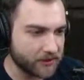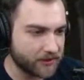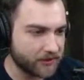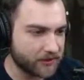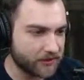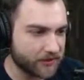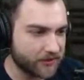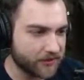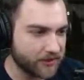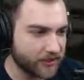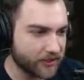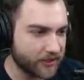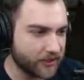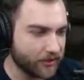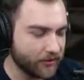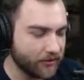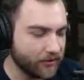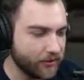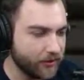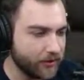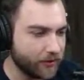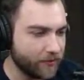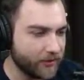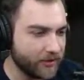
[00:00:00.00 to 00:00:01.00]
There's a
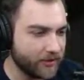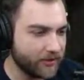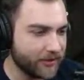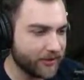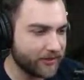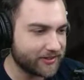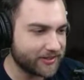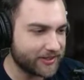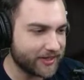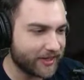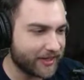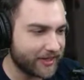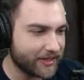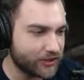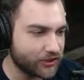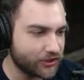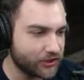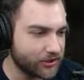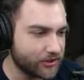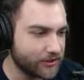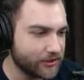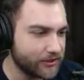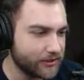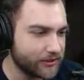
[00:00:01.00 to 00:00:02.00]
little bit less
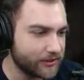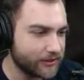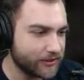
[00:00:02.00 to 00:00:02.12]
action